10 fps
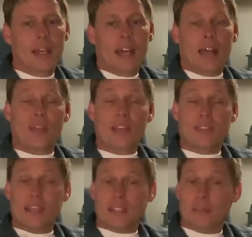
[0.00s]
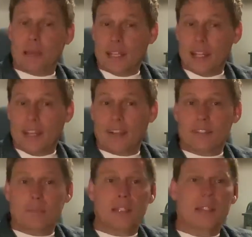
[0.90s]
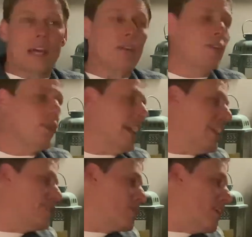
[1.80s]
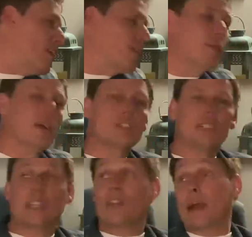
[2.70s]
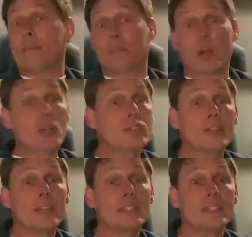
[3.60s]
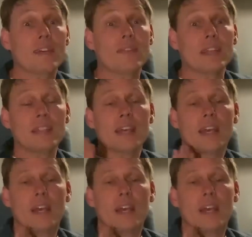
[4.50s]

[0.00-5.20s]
I think that's the main announcements. I don't know if we answered all the questions. I don't know how personal this stuff is.